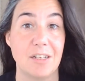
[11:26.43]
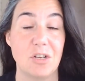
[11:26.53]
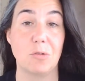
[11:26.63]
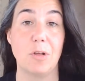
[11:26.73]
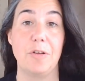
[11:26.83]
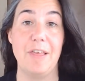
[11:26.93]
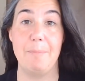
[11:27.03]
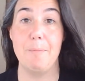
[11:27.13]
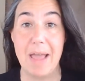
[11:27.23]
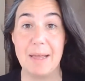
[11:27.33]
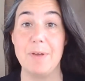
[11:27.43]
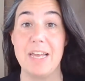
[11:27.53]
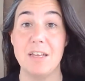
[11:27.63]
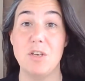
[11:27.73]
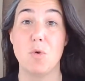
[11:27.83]
to learn that
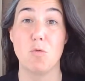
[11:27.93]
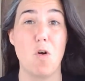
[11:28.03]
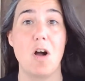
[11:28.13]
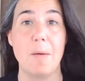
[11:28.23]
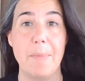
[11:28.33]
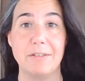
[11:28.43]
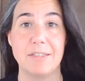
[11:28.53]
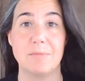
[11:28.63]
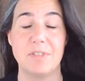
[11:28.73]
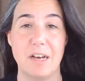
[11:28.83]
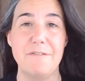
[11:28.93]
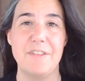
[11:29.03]
maybe you were wrong about some stuff,